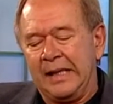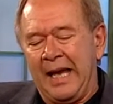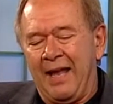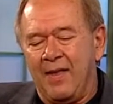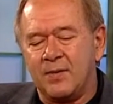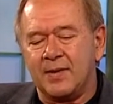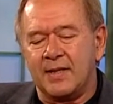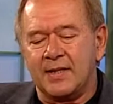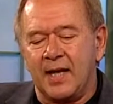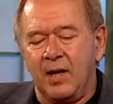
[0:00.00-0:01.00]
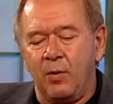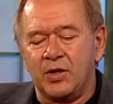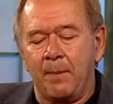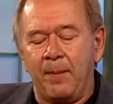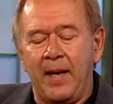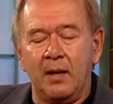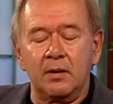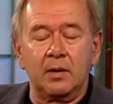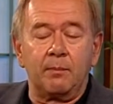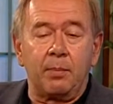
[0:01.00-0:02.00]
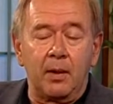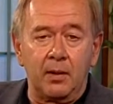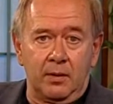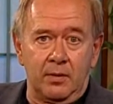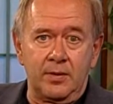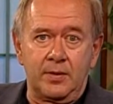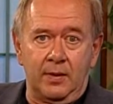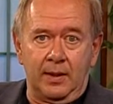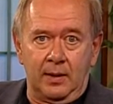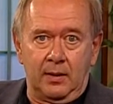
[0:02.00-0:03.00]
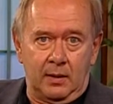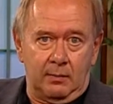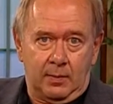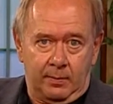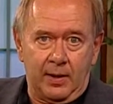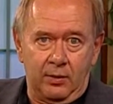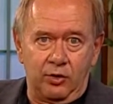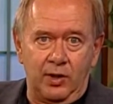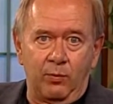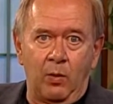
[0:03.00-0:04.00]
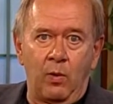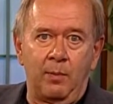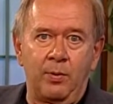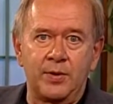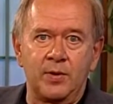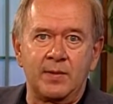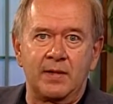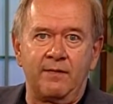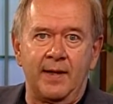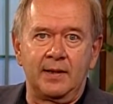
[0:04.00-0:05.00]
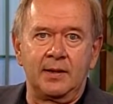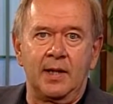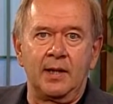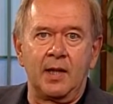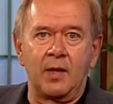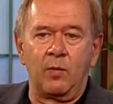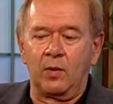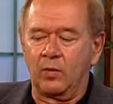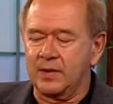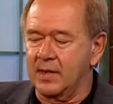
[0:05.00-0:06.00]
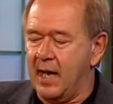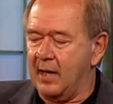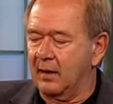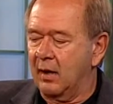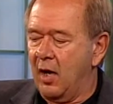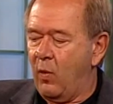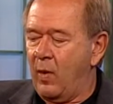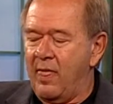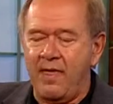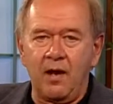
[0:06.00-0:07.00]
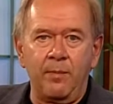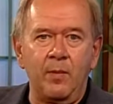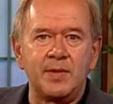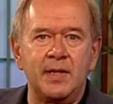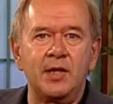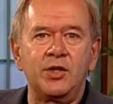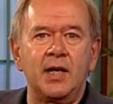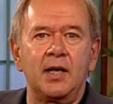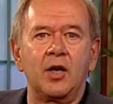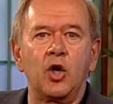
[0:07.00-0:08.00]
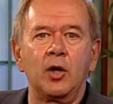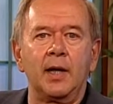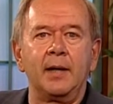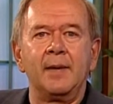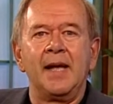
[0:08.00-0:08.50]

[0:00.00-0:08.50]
And this was a study which compared partners in a partnership where one person was infected and the other one was not when therapy was initiated early,